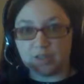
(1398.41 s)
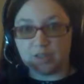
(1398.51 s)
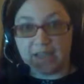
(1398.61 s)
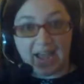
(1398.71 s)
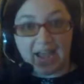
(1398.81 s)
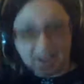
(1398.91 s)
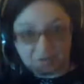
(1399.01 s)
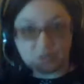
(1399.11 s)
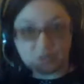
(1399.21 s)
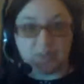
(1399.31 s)
I have to
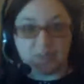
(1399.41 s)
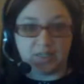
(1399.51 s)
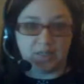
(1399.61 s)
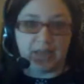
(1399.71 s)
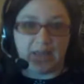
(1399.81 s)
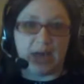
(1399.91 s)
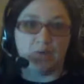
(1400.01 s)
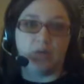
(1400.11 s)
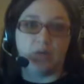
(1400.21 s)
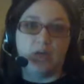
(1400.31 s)
read it aloud
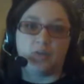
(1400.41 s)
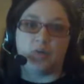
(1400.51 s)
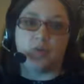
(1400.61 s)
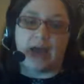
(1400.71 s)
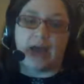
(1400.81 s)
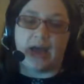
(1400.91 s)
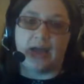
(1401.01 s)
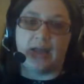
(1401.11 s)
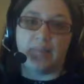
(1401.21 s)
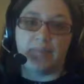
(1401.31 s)
so that it
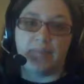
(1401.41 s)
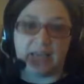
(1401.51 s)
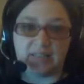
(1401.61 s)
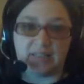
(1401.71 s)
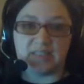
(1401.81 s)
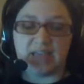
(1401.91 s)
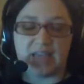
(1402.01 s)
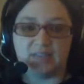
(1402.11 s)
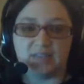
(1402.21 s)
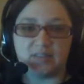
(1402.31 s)
makes
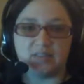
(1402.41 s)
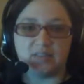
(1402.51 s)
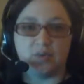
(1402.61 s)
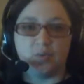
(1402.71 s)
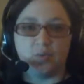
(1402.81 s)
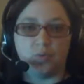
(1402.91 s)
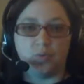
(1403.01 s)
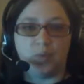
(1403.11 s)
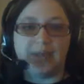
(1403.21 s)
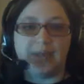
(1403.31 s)
sense when
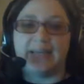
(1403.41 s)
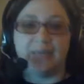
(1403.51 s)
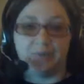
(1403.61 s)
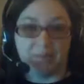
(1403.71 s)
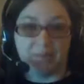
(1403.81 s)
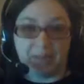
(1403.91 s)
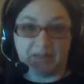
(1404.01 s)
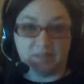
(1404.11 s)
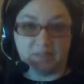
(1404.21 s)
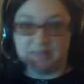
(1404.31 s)
I hear it back to
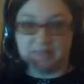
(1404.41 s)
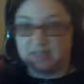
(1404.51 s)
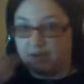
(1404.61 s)
myself.